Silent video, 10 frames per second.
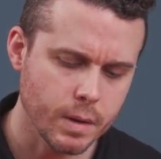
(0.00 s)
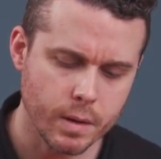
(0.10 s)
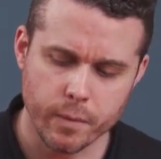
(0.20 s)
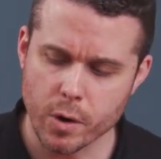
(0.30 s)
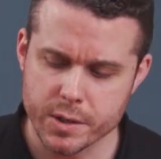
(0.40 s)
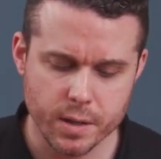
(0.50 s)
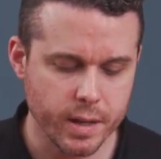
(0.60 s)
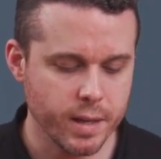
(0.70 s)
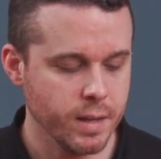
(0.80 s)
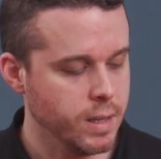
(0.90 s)
Now,
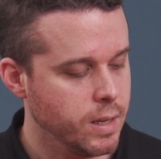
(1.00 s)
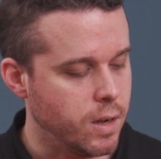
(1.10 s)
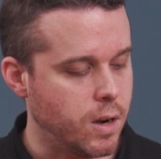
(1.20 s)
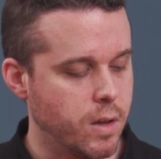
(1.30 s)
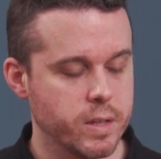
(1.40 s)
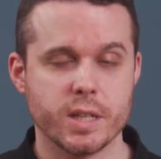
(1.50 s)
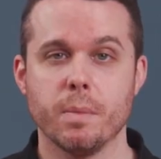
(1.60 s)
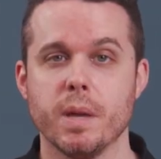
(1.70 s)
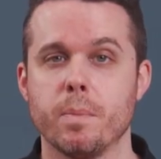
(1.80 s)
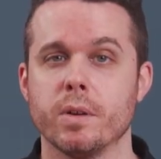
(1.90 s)
fortunately, all this can
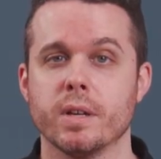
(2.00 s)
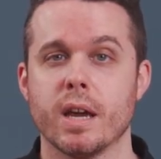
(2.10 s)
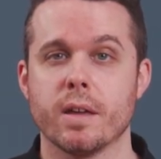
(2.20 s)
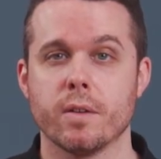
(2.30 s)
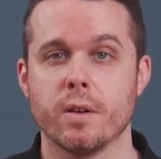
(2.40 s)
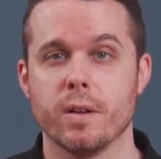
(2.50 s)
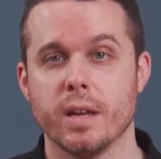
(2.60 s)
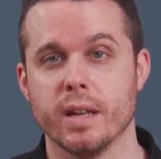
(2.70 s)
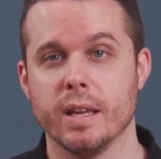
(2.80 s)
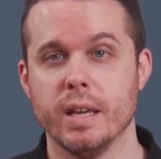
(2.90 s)
be put together
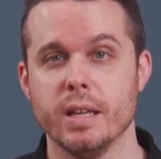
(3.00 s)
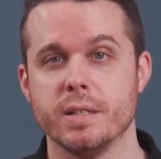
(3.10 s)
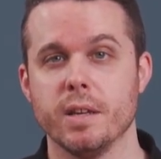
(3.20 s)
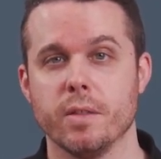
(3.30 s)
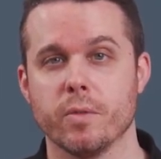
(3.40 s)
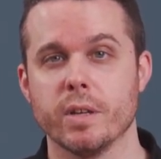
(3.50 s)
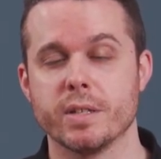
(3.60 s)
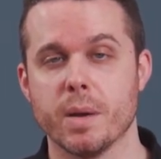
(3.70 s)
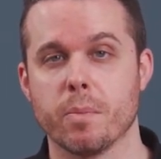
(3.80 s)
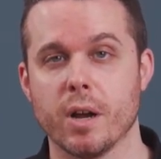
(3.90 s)
in an easy three-step